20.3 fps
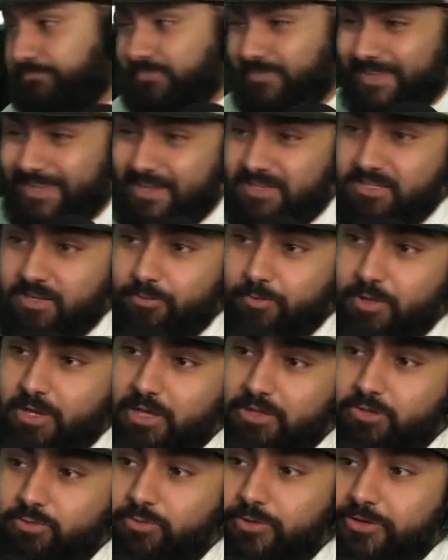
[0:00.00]
Next up, we
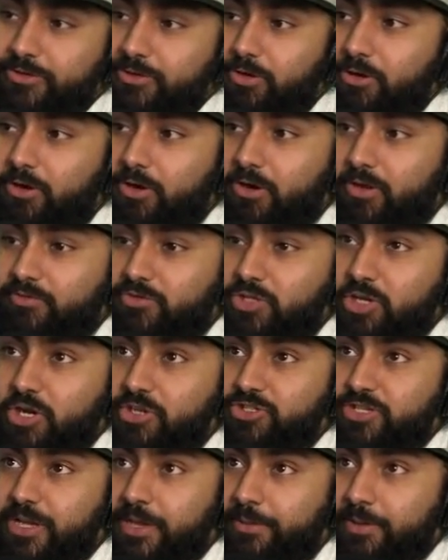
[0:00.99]
got the return of
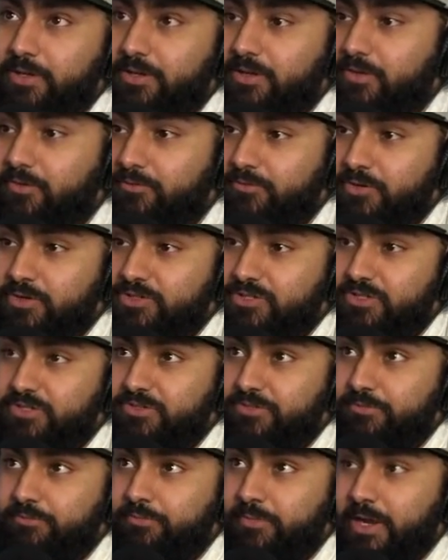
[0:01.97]
Josh Emmett
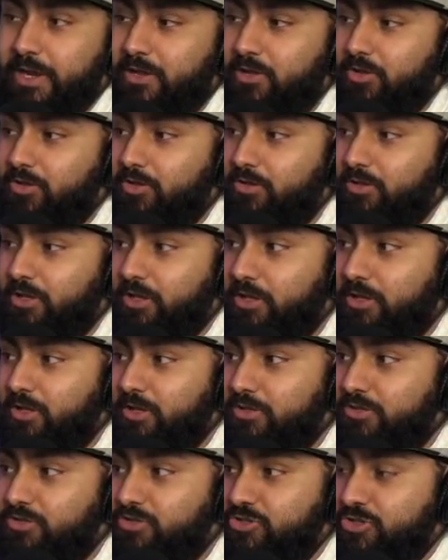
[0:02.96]
versus Michael
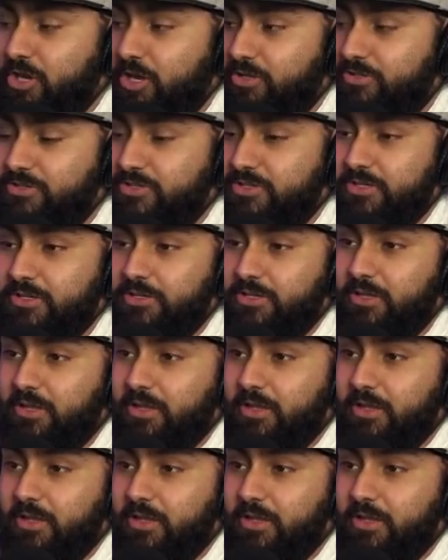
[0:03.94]
Johnson.